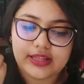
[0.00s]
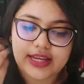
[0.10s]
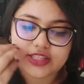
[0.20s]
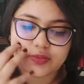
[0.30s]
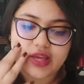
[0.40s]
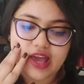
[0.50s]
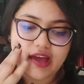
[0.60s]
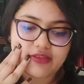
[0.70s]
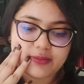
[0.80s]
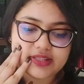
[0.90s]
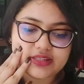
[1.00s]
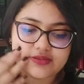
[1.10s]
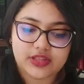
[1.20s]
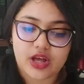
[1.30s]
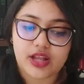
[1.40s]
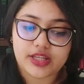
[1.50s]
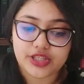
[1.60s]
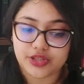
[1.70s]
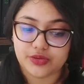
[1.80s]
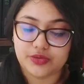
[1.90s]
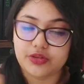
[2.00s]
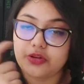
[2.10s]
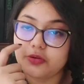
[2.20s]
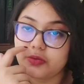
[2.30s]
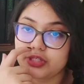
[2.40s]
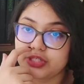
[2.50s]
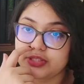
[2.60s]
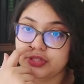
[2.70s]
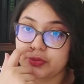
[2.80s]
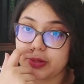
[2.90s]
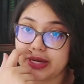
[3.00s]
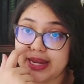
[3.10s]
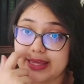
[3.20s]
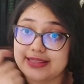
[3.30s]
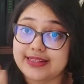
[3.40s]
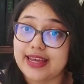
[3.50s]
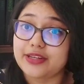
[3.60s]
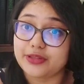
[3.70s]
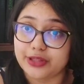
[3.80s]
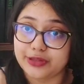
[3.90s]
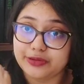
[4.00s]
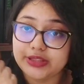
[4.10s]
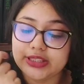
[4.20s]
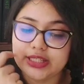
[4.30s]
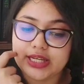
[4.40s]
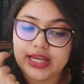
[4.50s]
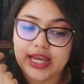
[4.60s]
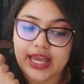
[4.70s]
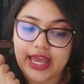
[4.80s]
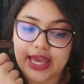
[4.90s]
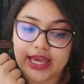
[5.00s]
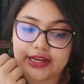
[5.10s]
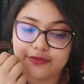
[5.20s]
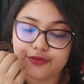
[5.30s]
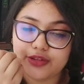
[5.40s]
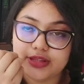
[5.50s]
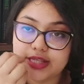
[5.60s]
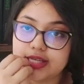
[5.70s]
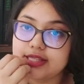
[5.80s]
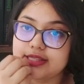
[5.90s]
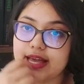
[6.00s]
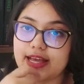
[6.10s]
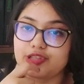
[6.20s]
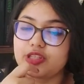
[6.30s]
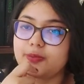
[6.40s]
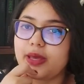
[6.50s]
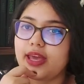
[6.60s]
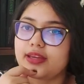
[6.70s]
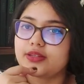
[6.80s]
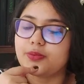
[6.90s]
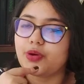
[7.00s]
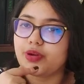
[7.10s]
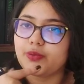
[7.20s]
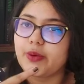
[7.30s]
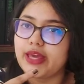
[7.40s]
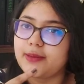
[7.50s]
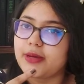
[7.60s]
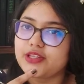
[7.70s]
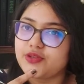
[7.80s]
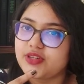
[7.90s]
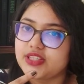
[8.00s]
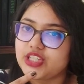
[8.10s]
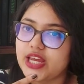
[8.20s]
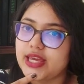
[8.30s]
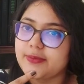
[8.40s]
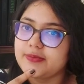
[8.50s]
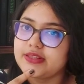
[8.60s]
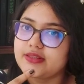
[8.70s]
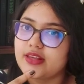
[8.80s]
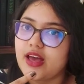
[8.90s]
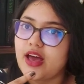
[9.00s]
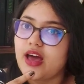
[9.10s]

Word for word: The next we have The Mist of Solitude, which is to read a standalone. And for this, I actually picked Broken Wing by Judith James.